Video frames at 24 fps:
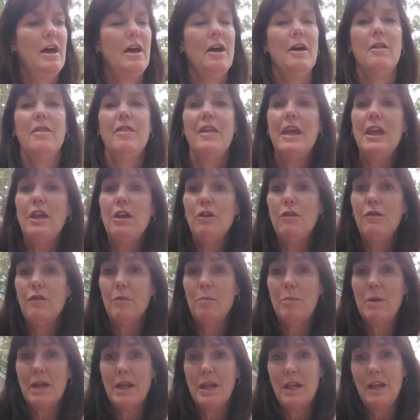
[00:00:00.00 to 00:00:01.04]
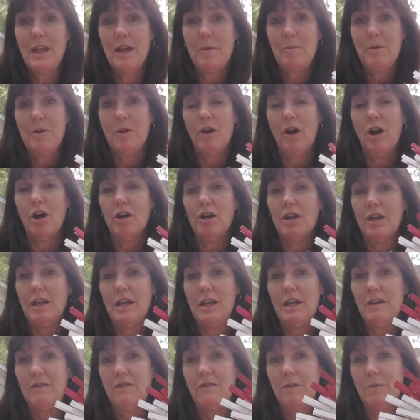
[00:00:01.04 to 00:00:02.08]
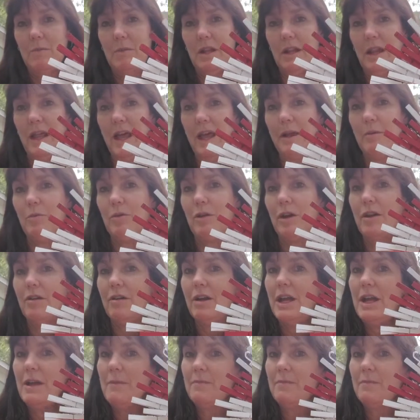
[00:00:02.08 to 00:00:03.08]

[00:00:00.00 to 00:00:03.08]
Thank you for picking up your art kit from the library.